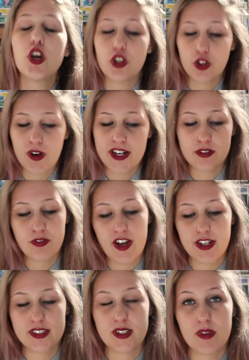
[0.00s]
you guys
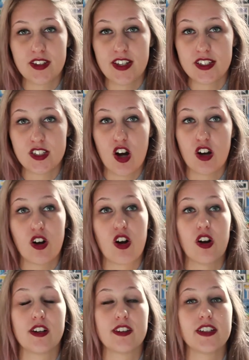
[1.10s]
find something that's not
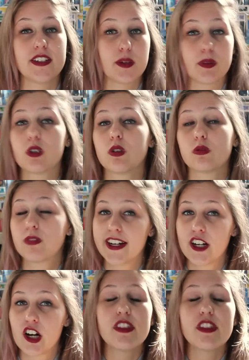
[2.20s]
on the typical radar.